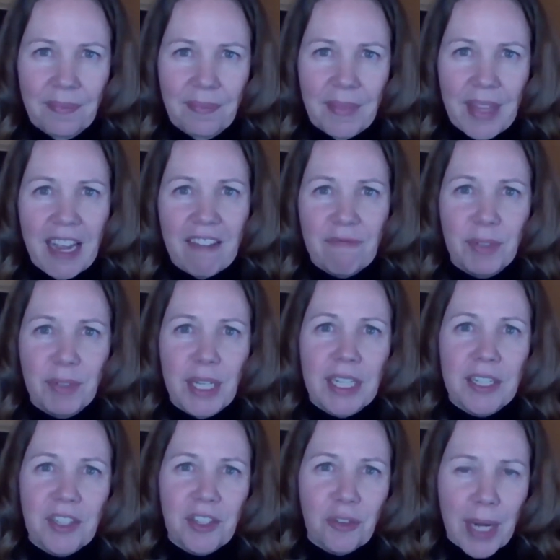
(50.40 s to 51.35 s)
They have
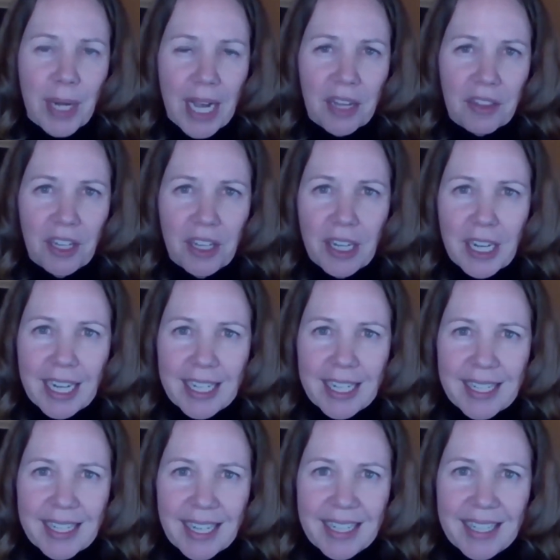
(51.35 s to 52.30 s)
plants throughout the
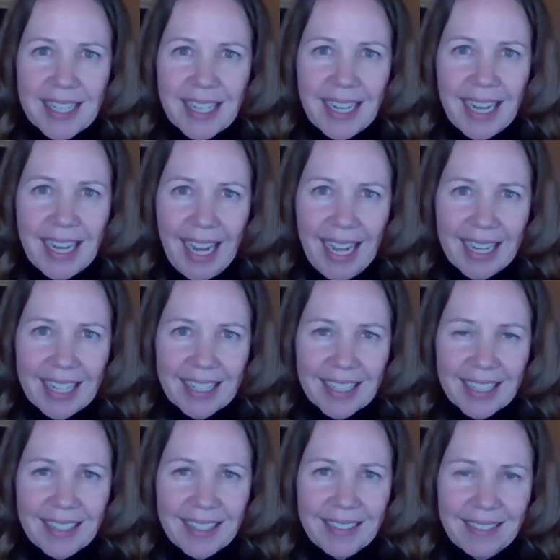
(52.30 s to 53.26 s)
United States and
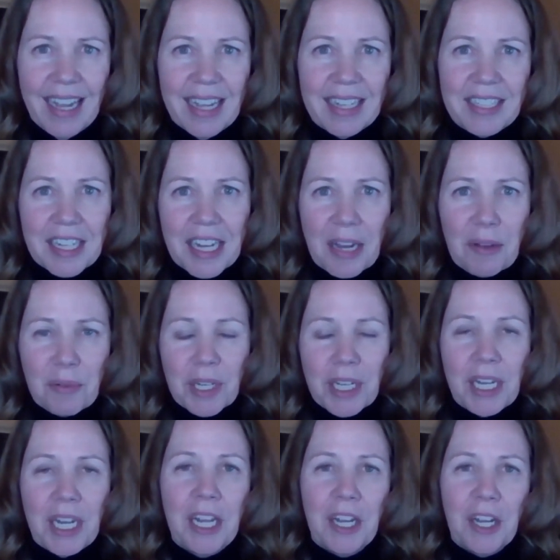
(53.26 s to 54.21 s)
Canada. And today we're
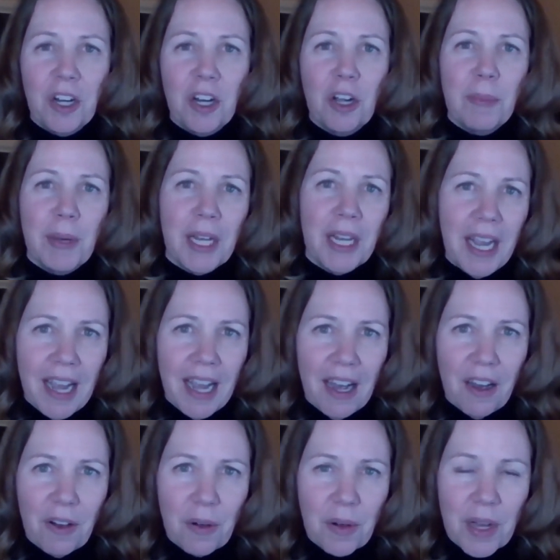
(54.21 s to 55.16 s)
going to hear about
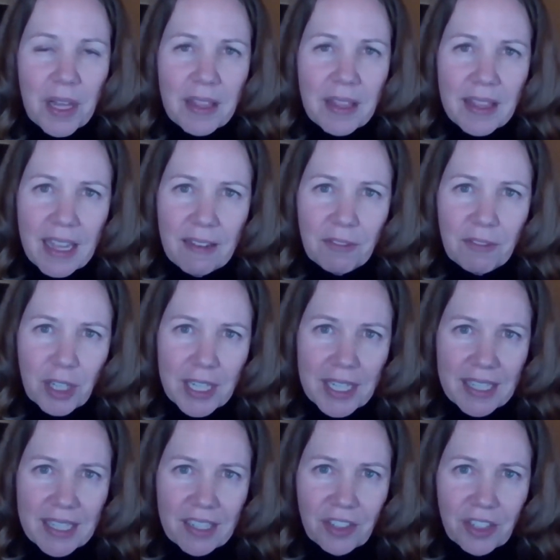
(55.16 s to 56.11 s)
how they've
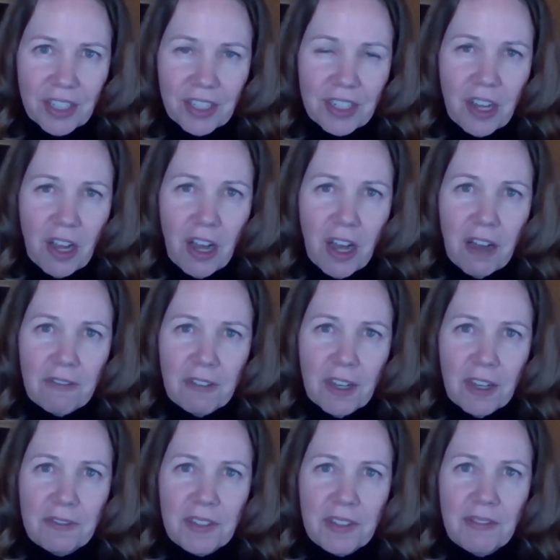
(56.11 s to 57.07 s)
transitioned off
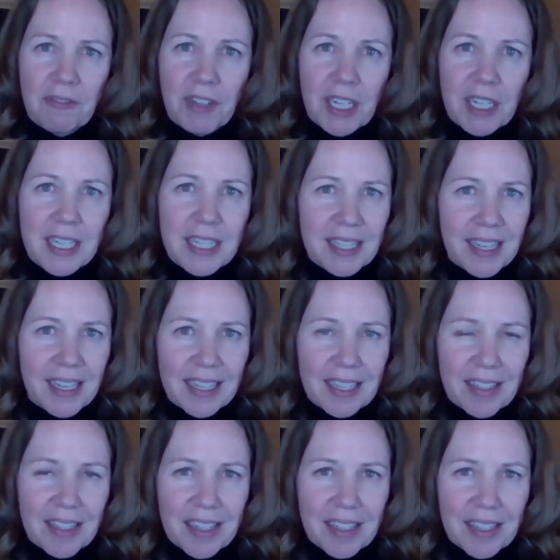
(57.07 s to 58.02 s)
of various
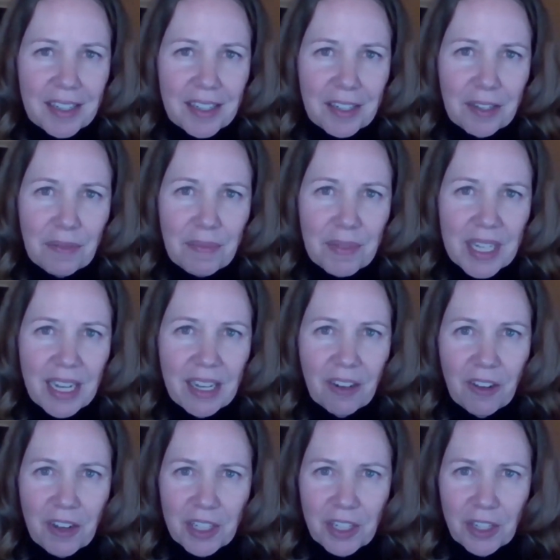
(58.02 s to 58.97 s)
legacy systems and
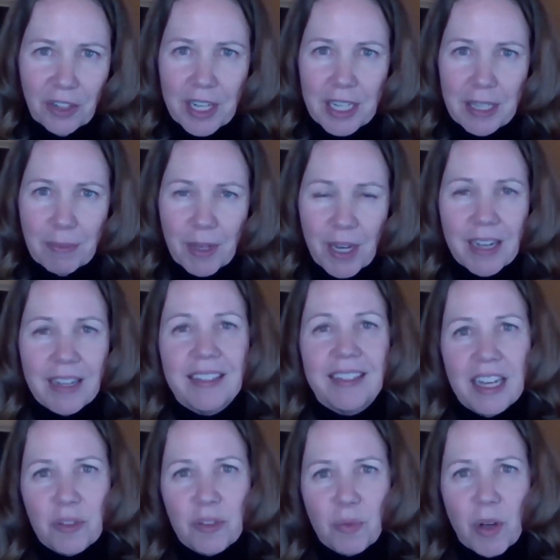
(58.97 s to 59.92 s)
onto GraceBlocks,
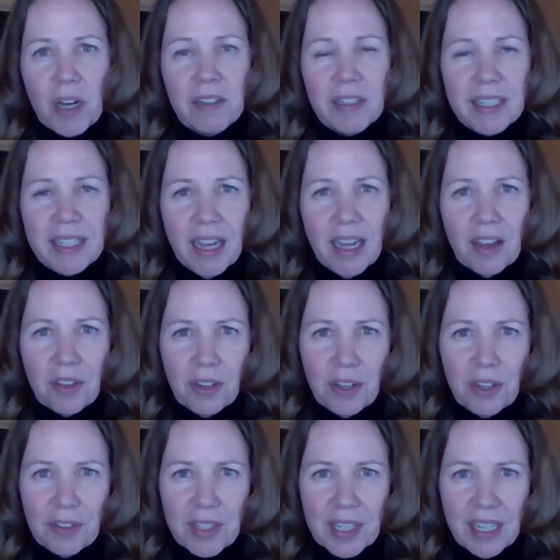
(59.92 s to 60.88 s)
as well as how they're
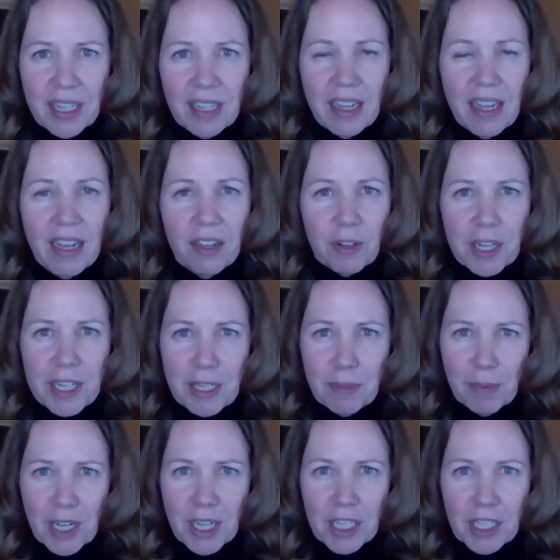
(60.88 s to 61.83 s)
using
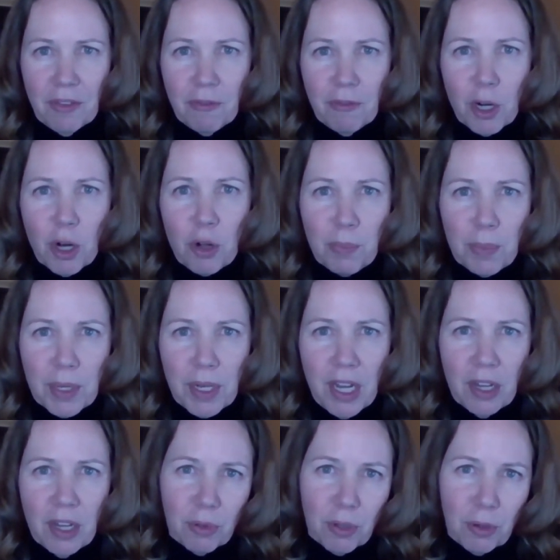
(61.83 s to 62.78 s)
GraceBlocks for open
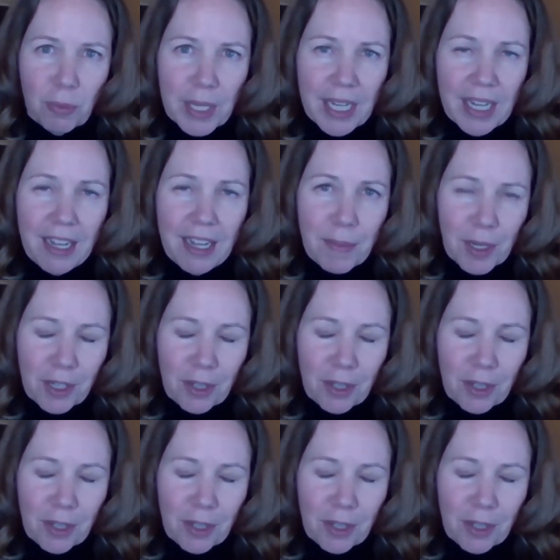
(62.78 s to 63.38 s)
enrollment email